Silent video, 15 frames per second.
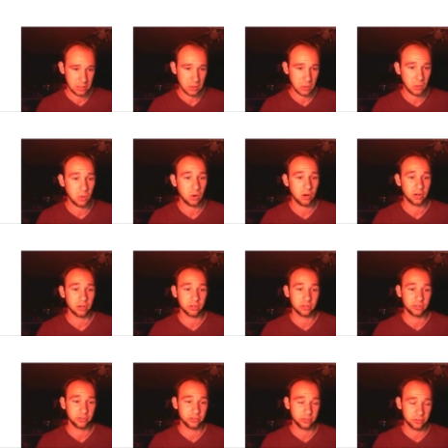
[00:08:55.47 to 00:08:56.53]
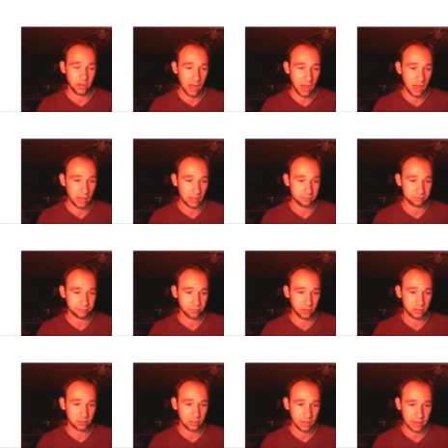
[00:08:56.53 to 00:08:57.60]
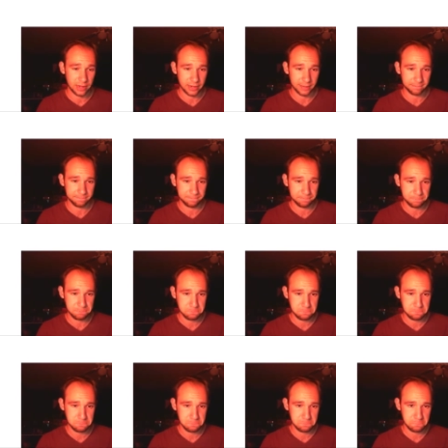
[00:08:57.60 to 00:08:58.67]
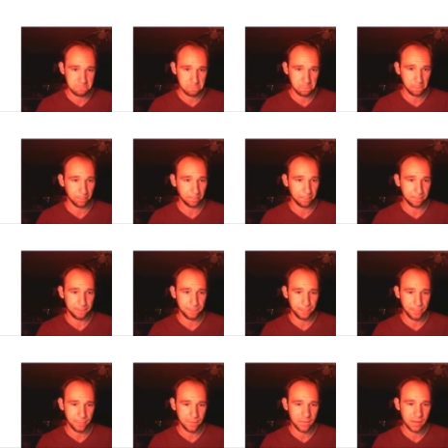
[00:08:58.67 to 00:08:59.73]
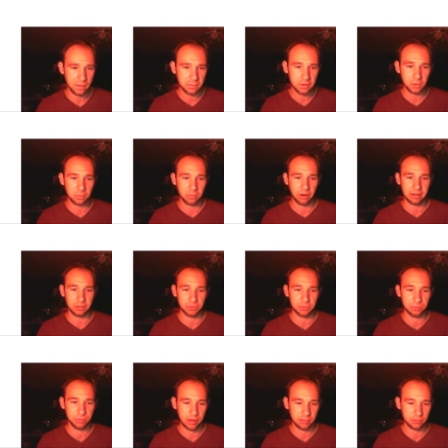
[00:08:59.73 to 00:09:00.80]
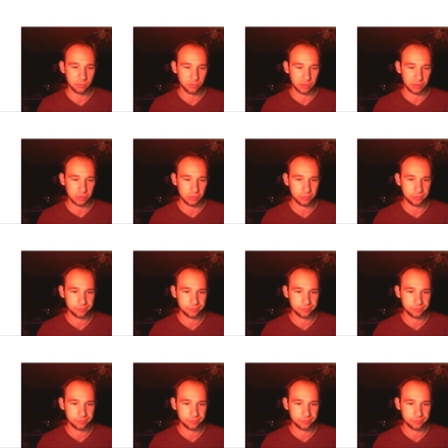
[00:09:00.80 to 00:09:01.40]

or uh, Salandit. I'm gonna go Breloom. Breloom's really cool.